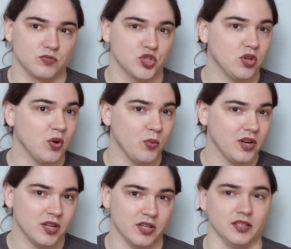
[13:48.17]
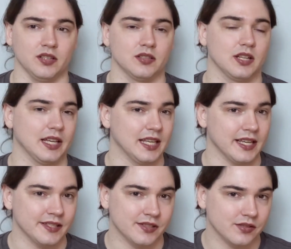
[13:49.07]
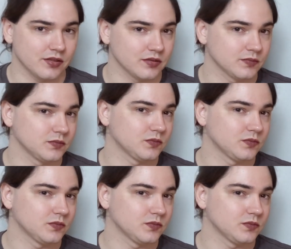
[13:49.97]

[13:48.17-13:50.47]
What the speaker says: shoulda, woulda, coulda, I guess.